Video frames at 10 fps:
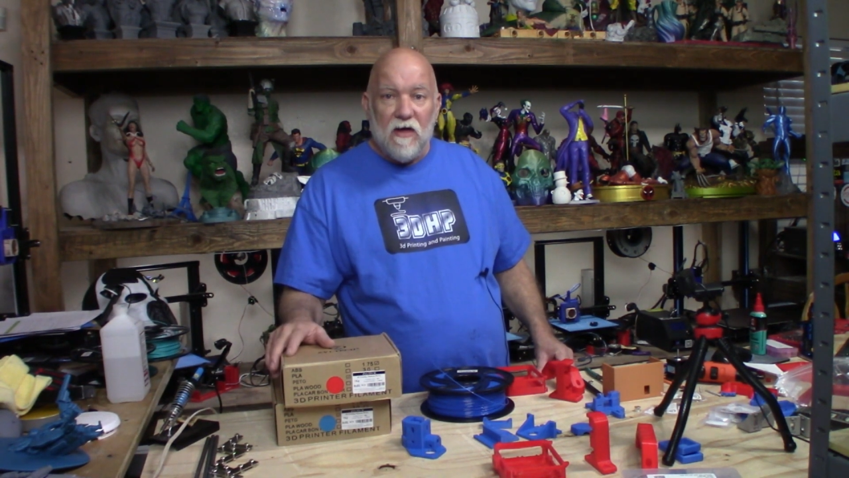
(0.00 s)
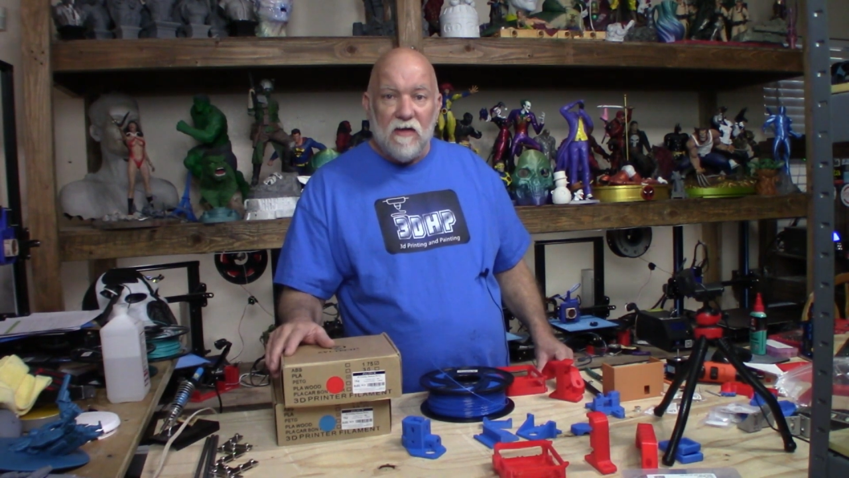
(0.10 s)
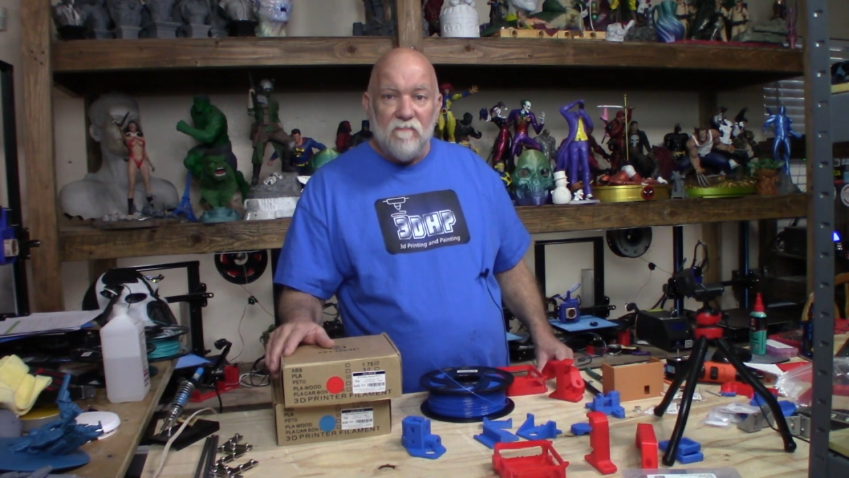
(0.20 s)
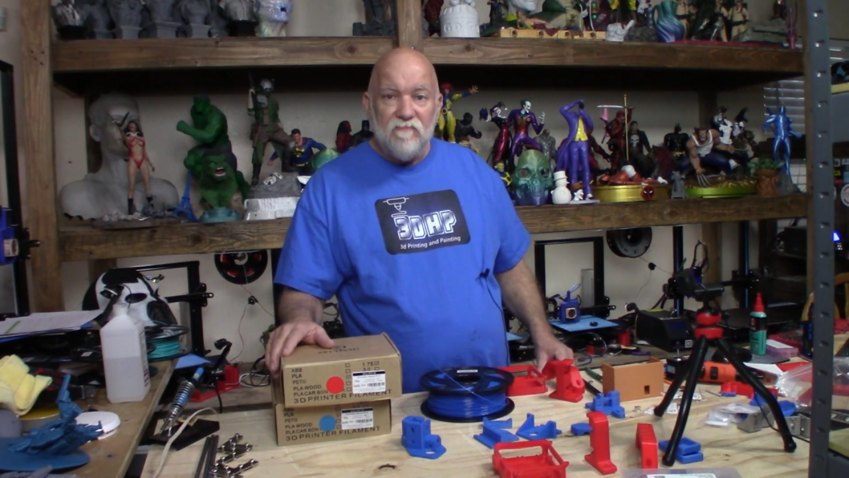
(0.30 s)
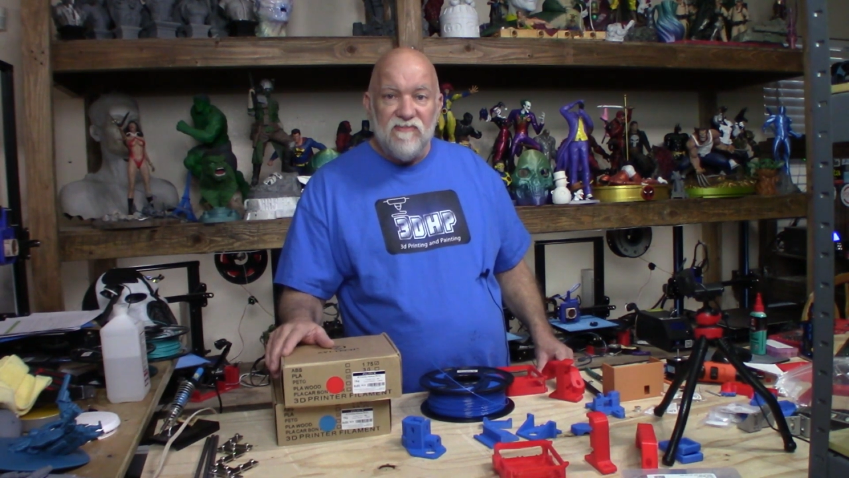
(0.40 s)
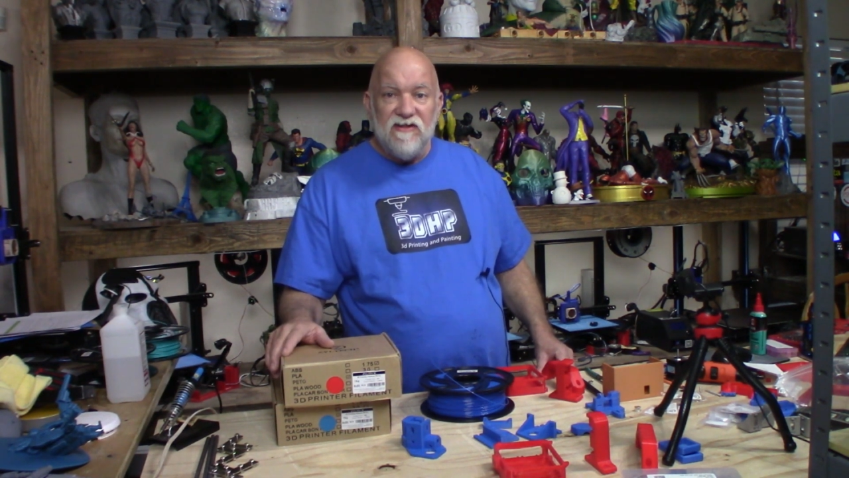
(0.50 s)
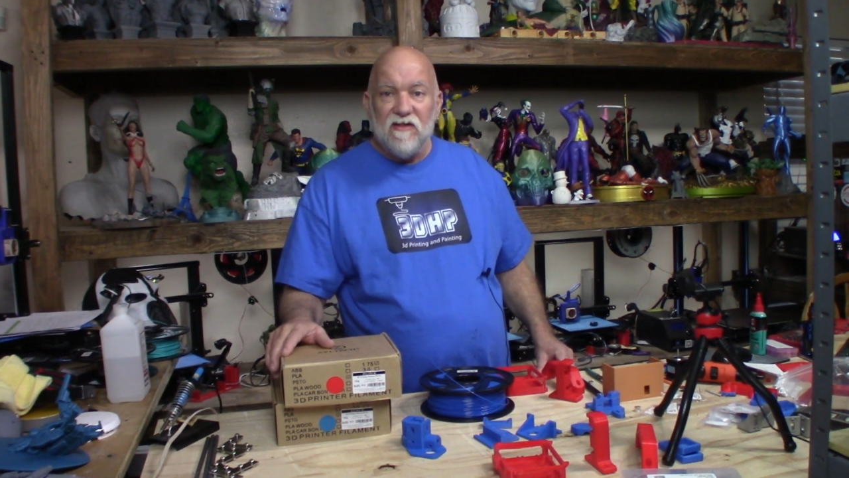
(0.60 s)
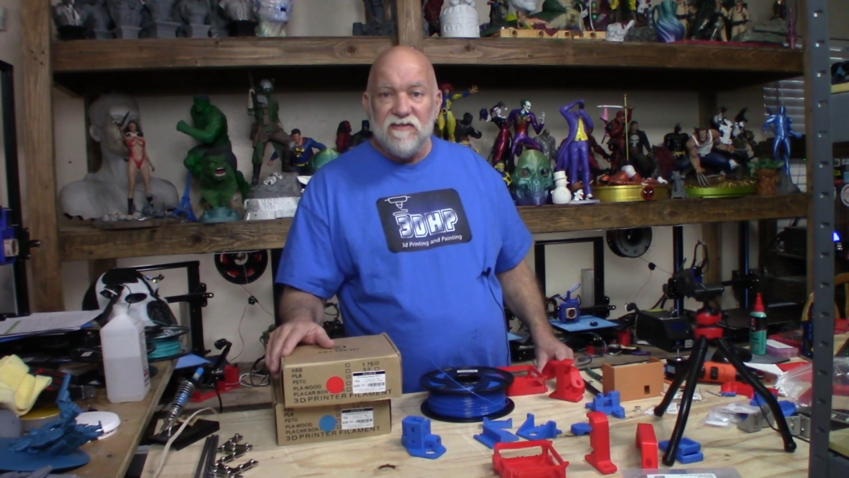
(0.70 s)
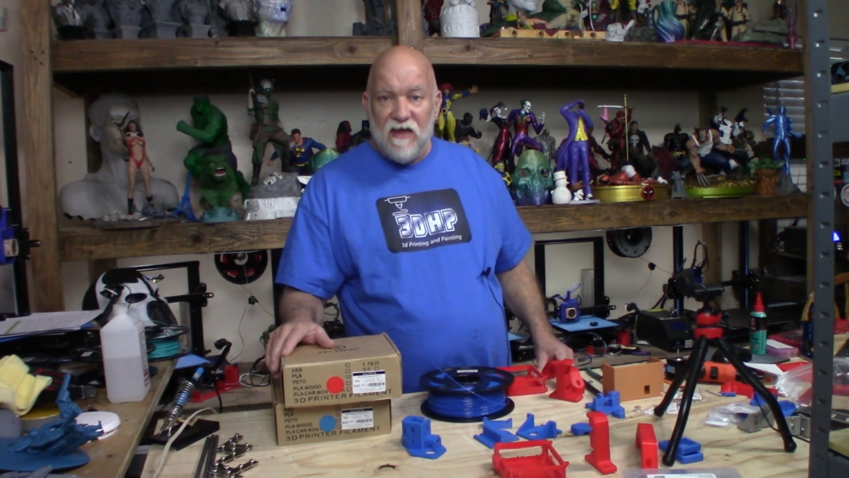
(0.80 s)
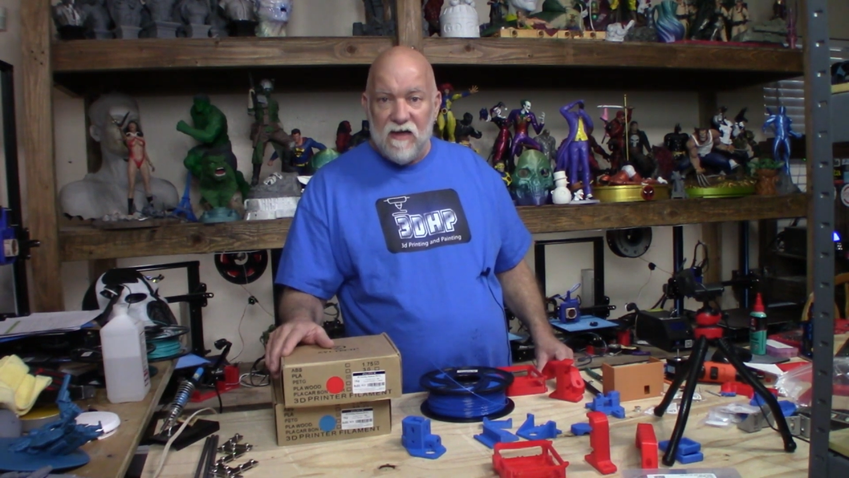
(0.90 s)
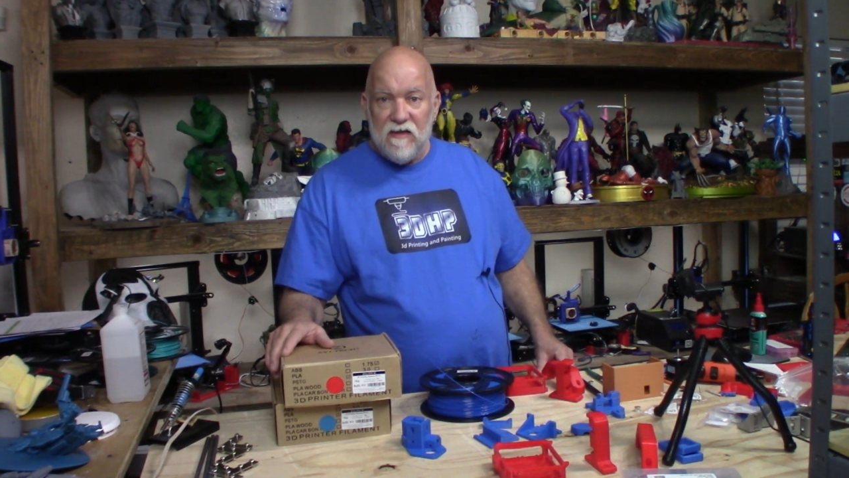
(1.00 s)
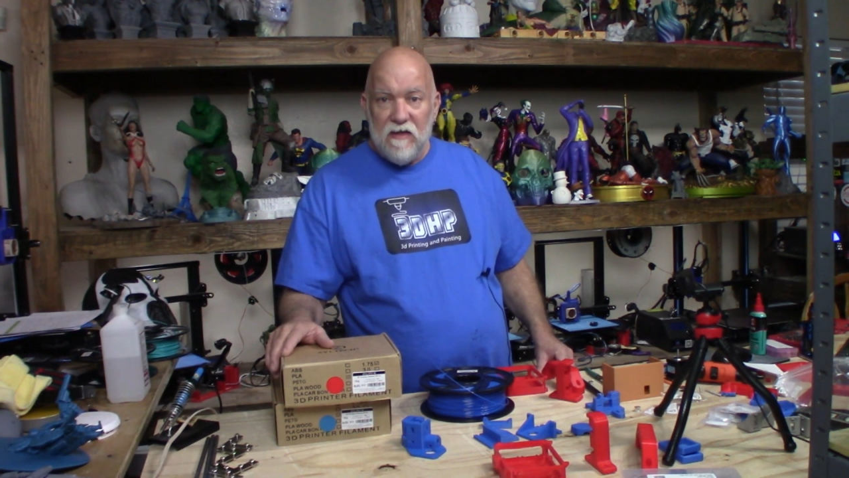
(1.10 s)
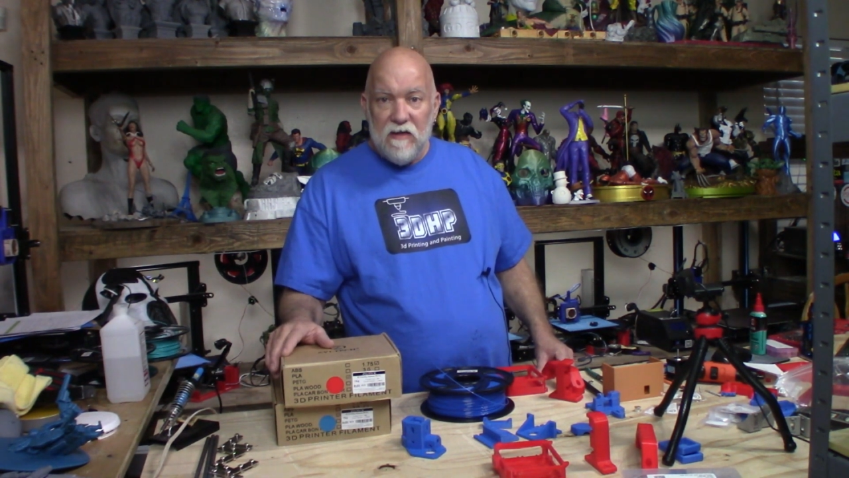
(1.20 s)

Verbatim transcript: uh, Zyltech.